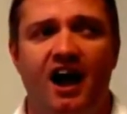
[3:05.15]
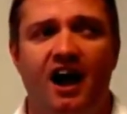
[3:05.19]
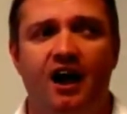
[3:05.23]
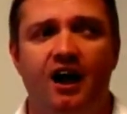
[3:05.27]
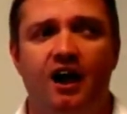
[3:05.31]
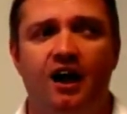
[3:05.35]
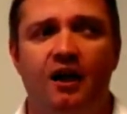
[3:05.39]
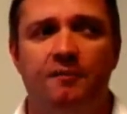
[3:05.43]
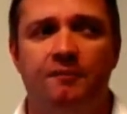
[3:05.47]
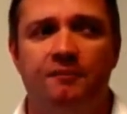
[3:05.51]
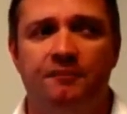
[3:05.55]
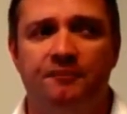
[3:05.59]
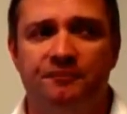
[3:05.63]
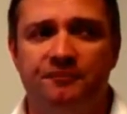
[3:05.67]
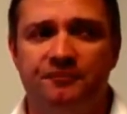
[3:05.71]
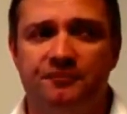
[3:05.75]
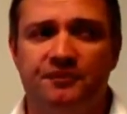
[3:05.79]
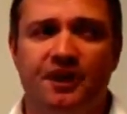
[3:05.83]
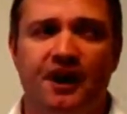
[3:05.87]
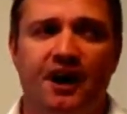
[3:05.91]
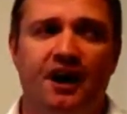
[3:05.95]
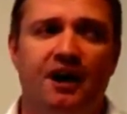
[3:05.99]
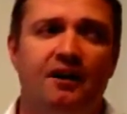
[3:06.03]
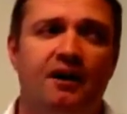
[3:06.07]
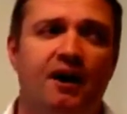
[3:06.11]

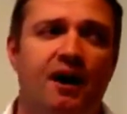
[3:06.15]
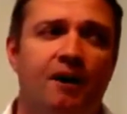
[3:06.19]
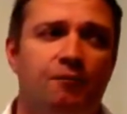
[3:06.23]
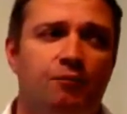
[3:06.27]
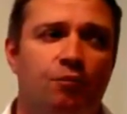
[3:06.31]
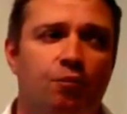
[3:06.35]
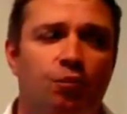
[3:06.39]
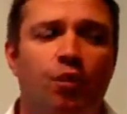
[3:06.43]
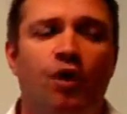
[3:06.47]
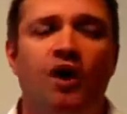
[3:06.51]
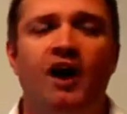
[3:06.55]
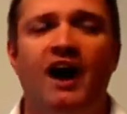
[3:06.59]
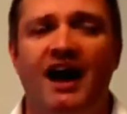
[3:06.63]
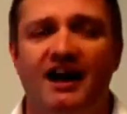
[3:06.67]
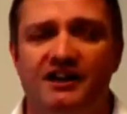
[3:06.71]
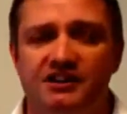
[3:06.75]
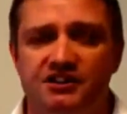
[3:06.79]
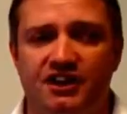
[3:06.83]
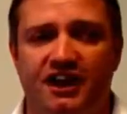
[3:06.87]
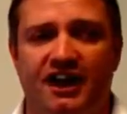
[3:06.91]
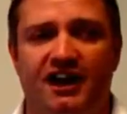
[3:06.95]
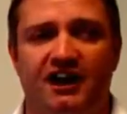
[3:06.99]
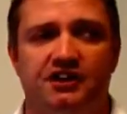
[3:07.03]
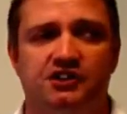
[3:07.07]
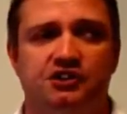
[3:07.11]
and what
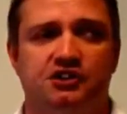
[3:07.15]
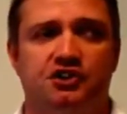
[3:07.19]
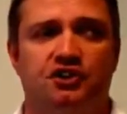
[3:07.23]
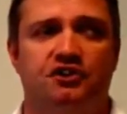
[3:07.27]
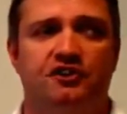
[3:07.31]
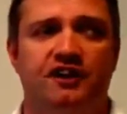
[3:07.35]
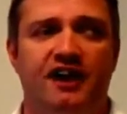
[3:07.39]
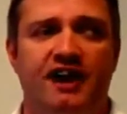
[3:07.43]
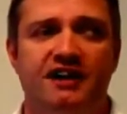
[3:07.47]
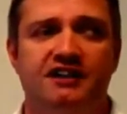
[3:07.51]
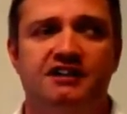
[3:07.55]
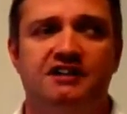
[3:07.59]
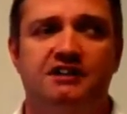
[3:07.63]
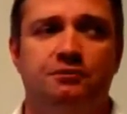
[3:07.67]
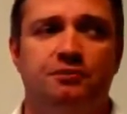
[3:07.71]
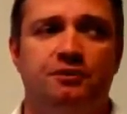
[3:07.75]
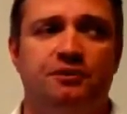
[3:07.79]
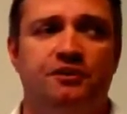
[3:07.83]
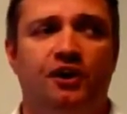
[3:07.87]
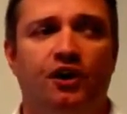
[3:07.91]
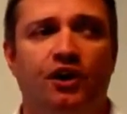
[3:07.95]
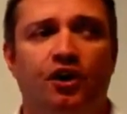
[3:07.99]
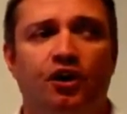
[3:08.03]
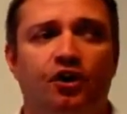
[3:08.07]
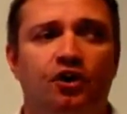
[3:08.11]
Agile has created
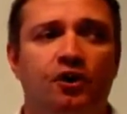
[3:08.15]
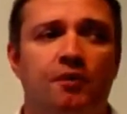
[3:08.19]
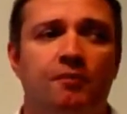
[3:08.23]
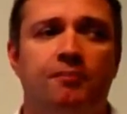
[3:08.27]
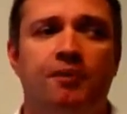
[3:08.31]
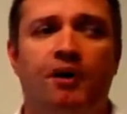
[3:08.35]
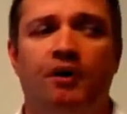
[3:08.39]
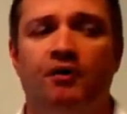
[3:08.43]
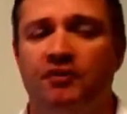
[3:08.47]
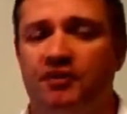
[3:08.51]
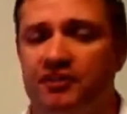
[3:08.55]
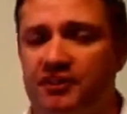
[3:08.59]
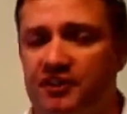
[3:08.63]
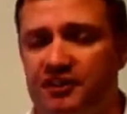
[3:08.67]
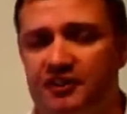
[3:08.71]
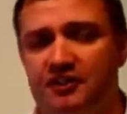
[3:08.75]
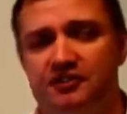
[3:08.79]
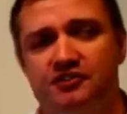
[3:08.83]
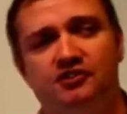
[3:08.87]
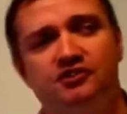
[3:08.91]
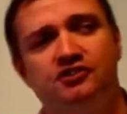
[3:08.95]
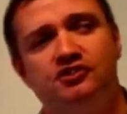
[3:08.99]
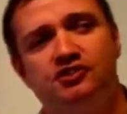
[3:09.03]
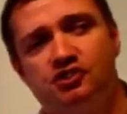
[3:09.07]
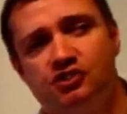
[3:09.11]
with a look at both
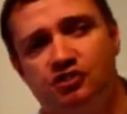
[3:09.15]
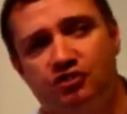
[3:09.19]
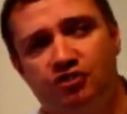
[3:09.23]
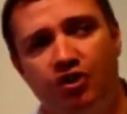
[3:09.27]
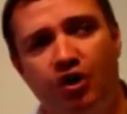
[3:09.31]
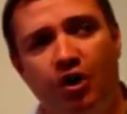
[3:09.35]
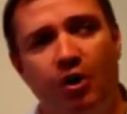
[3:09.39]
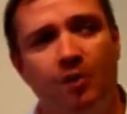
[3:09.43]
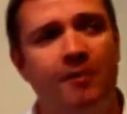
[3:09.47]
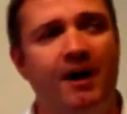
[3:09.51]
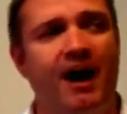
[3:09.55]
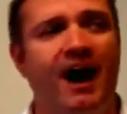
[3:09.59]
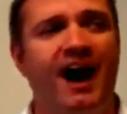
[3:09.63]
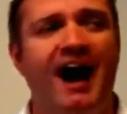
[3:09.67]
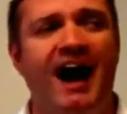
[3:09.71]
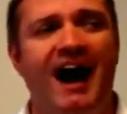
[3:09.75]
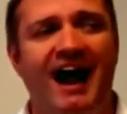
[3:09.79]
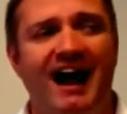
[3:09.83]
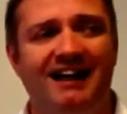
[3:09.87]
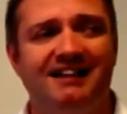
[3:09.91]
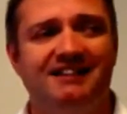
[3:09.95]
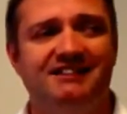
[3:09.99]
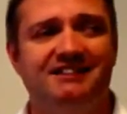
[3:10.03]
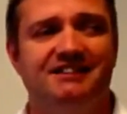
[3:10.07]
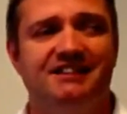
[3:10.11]
Scrum
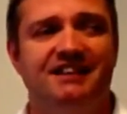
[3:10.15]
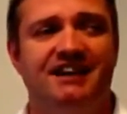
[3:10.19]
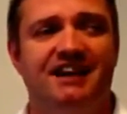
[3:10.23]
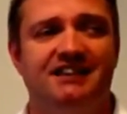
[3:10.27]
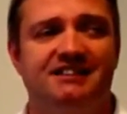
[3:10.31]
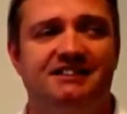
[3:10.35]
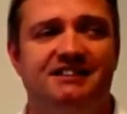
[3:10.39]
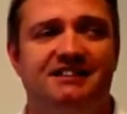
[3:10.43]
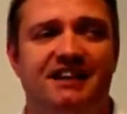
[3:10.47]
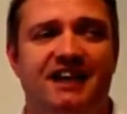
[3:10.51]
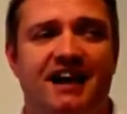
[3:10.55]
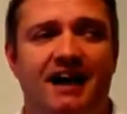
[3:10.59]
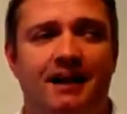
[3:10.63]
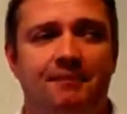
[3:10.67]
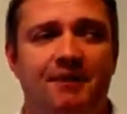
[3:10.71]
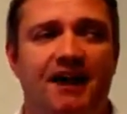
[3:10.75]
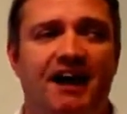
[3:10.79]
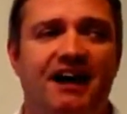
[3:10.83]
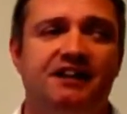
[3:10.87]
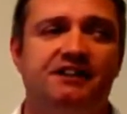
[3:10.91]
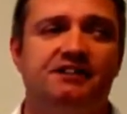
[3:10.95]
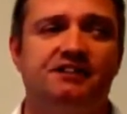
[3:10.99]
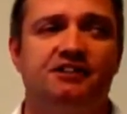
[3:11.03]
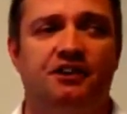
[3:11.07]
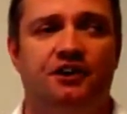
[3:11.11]
and DSDM
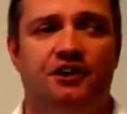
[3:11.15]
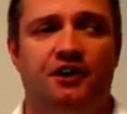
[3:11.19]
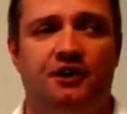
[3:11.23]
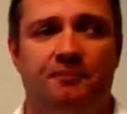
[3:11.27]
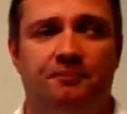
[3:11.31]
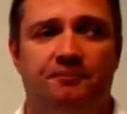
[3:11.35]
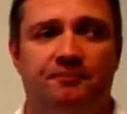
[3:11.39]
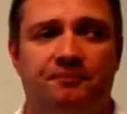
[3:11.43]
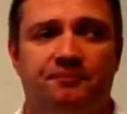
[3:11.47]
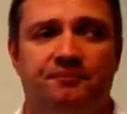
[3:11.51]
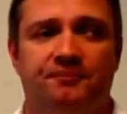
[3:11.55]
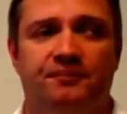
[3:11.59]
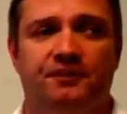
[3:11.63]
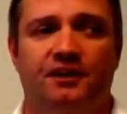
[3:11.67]
A-Turn.